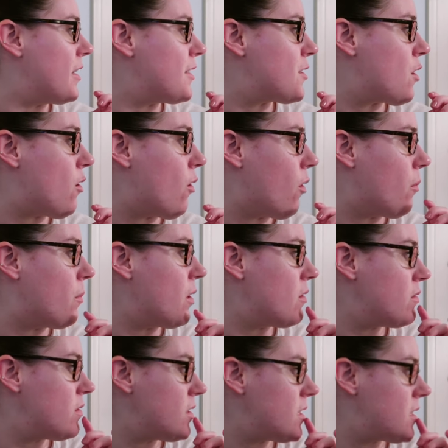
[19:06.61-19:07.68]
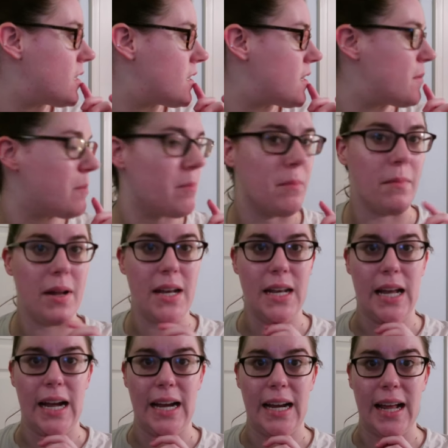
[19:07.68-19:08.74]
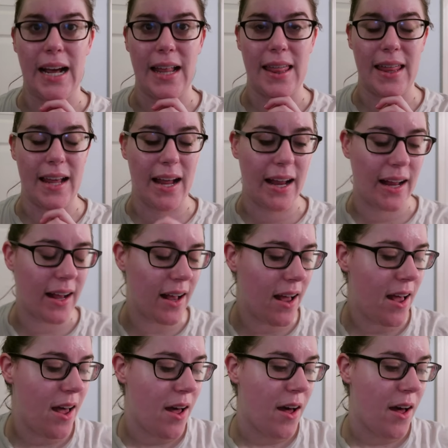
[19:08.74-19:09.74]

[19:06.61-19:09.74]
It's almost midnight, I think,